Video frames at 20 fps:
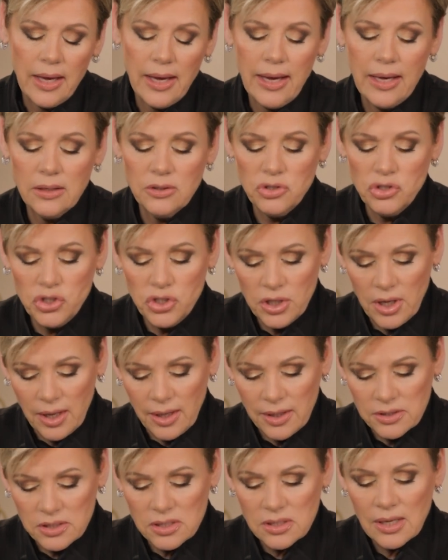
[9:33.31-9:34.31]
and
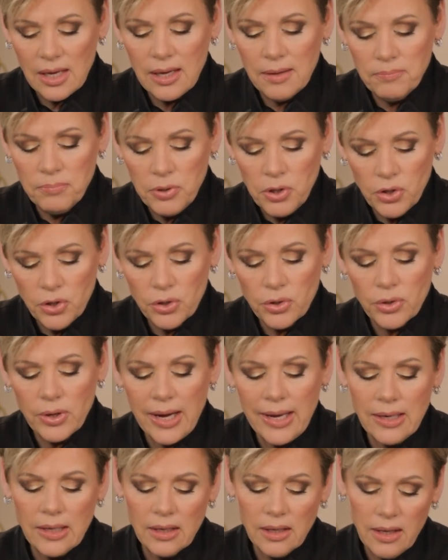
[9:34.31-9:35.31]
just and pure
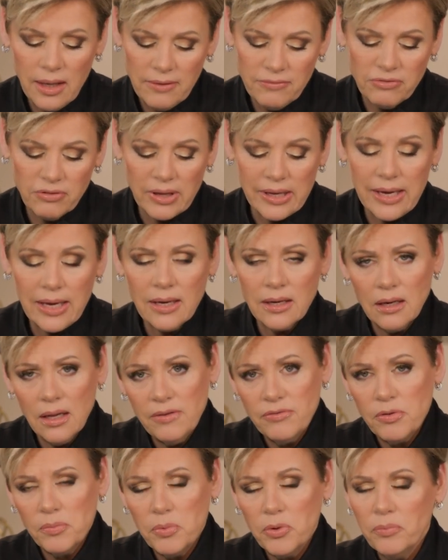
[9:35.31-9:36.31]
and lovely and
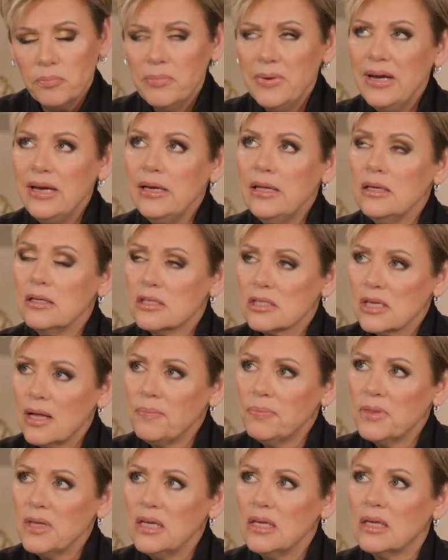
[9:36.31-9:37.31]
lovable, meaning
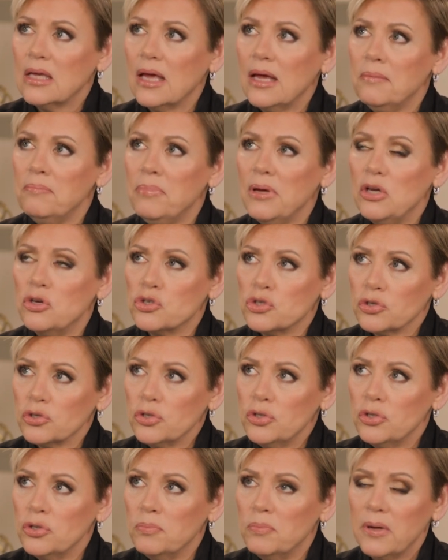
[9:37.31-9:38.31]
something can be
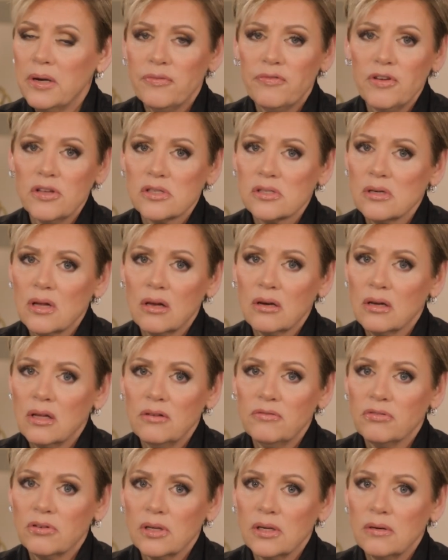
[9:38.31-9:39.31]
true, but if it's not
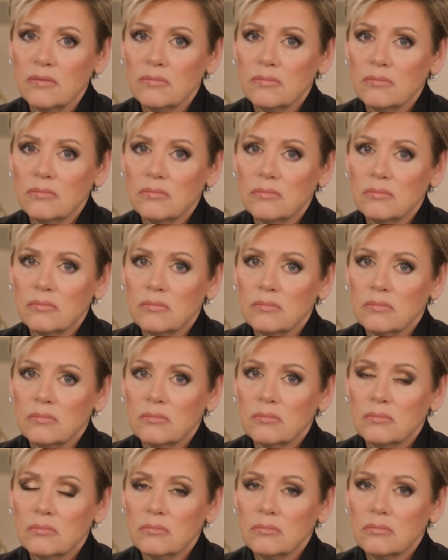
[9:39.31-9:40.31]
lovely,
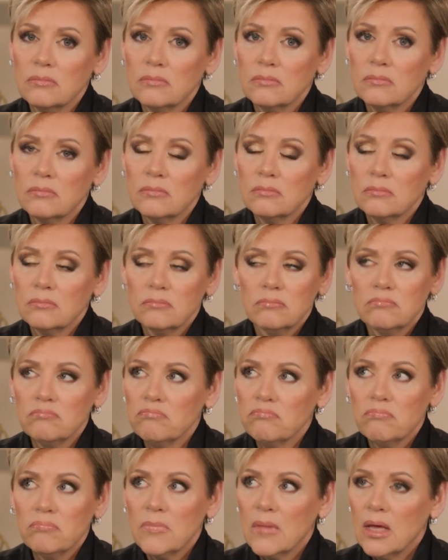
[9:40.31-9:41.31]

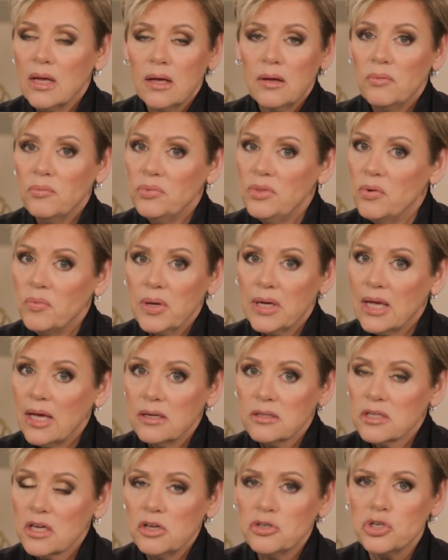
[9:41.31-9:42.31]
then we
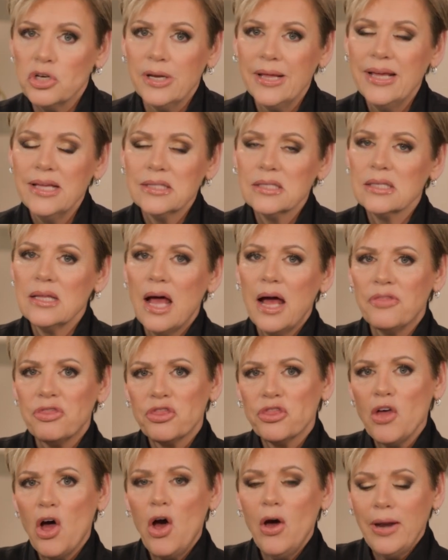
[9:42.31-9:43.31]
can't touch it. It's a
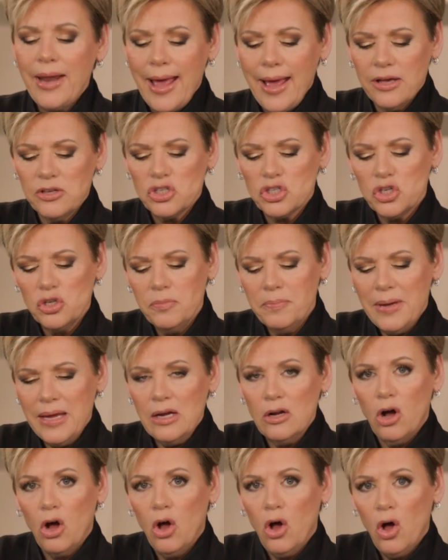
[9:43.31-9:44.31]
thought has to
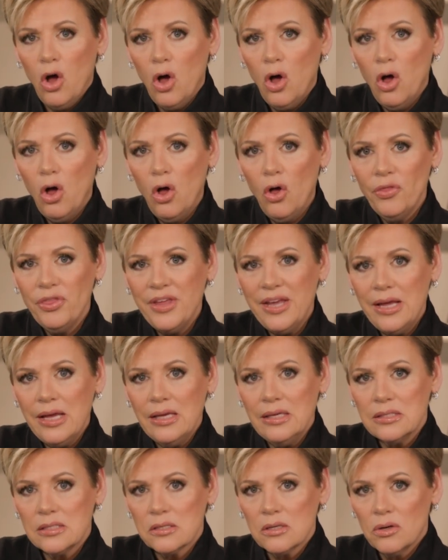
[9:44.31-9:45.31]
meet all
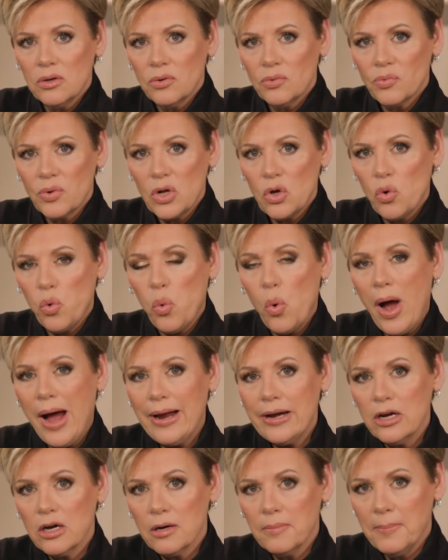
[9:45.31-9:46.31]
these
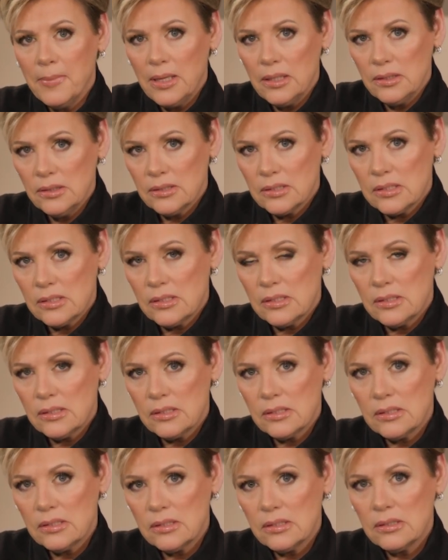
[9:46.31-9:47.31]

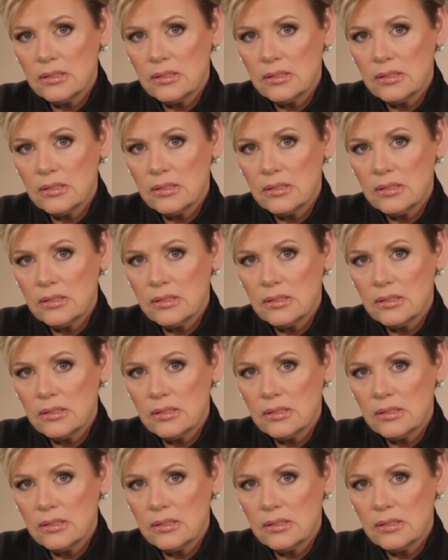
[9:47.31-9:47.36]
requirements.